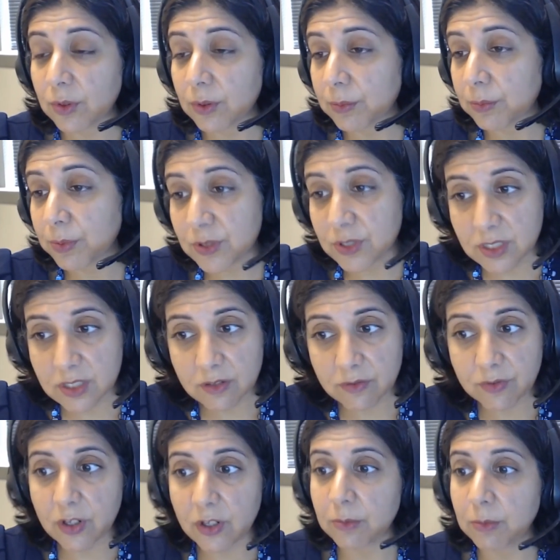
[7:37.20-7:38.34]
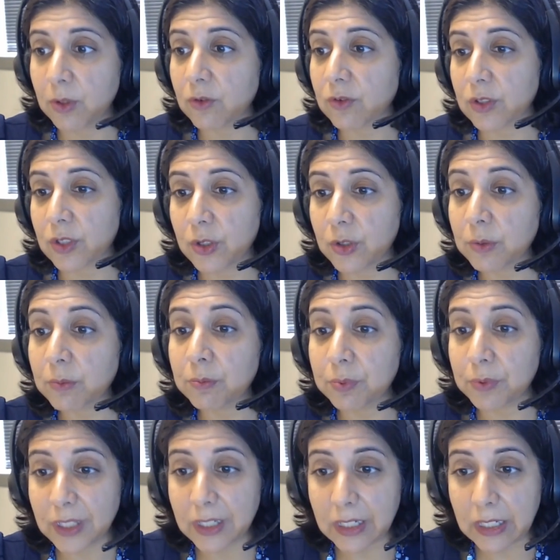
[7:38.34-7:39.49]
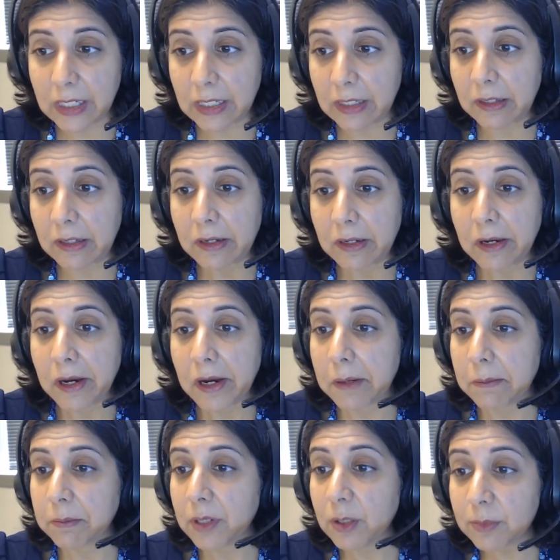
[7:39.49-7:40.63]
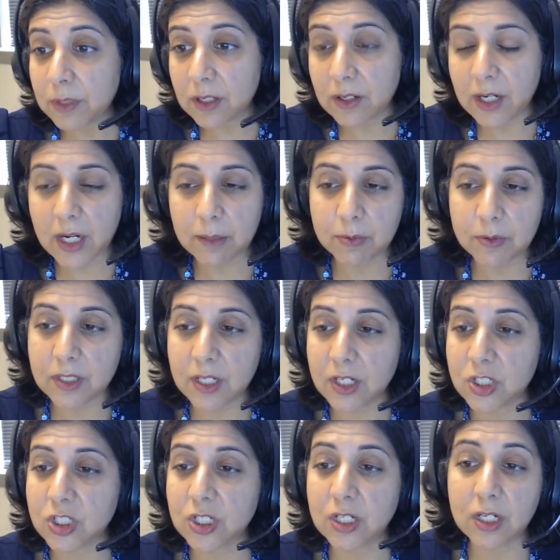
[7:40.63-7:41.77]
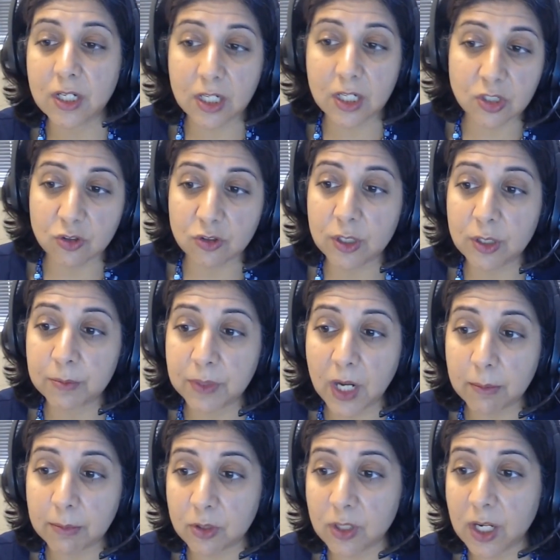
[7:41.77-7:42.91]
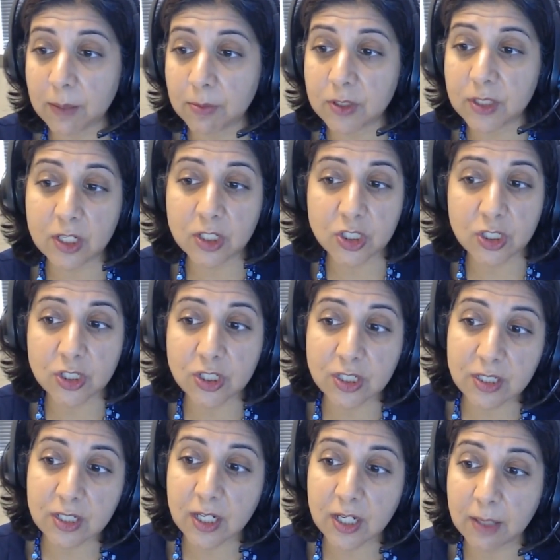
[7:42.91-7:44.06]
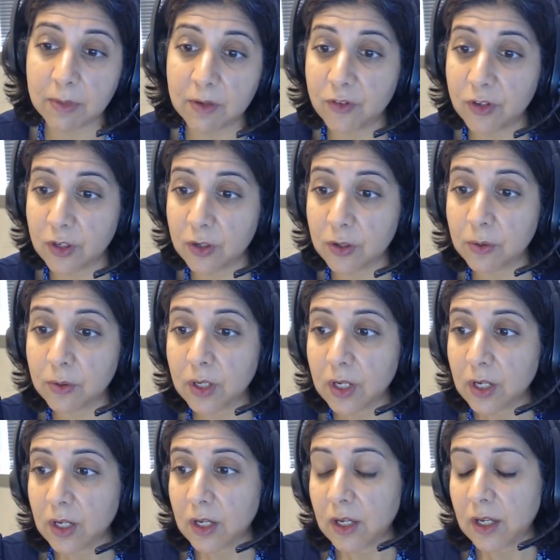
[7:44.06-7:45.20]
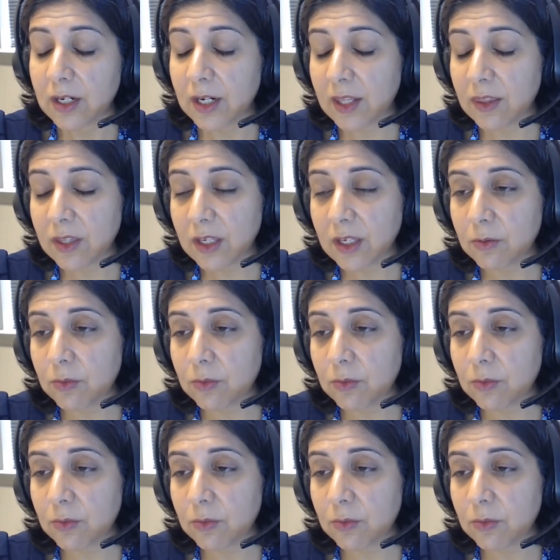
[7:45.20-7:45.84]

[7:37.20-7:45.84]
persistent volume overload, bleeding, pulmonary hypertension, and intra-abdominal hypertension, just to name a few. And I think,